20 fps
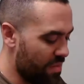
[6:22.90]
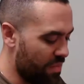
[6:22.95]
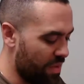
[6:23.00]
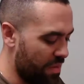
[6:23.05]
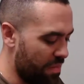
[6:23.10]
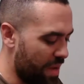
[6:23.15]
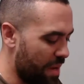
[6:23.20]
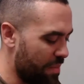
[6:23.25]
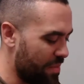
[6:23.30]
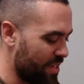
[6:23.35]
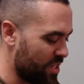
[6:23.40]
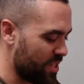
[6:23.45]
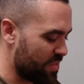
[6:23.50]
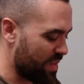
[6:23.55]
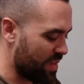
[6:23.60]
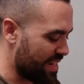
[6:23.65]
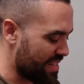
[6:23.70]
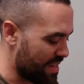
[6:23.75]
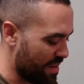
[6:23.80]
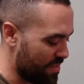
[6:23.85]
maybe just
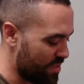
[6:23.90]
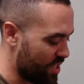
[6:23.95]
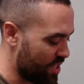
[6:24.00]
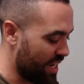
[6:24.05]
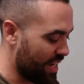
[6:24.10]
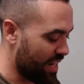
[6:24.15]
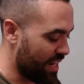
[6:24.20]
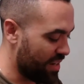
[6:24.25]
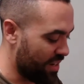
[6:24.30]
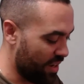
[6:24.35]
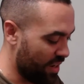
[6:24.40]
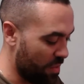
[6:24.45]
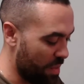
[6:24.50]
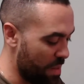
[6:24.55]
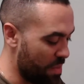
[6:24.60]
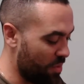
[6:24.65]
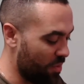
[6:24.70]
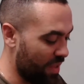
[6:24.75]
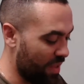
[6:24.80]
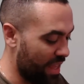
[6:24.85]
because I'm jaded,
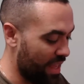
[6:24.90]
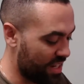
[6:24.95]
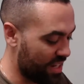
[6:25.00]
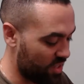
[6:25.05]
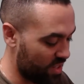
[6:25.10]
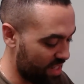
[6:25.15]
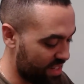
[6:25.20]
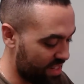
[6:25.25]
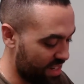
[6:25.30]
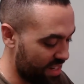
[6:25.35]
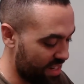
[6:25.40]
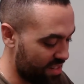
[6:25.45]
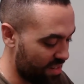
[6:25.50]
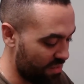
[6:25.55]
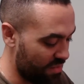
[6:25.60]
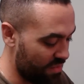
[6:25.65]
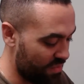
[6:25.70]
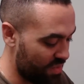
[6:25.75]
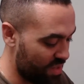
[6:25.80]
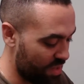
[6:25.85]
maybe we'll actually see
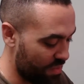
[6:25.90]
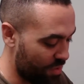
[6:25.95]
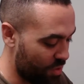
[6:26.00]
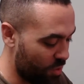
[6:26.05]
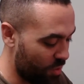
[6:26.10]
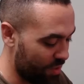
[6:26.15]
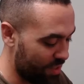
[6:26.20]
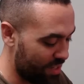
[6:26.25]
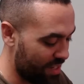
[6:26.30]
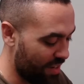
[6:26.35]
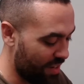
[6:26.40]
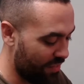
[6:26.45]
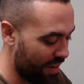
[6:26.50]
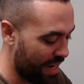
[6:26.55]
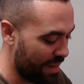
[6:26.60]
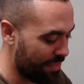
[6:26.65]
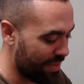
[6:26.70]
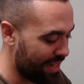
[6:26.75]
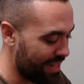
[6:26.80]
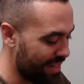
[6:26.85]
some cool stuff
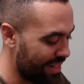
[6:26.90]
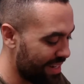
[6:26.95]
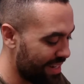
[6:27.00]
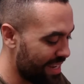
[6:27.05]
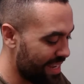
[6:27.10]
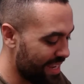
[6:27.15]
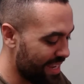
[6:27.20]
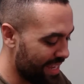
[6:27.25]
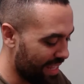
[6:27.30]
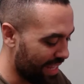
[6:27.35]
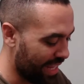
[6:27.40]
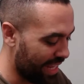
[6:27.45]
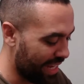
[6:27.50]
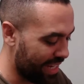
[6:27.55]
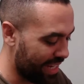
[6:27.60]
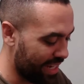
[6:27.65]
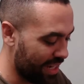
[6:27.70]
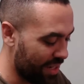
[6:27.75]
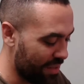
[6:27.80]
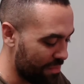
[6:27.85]
happen, like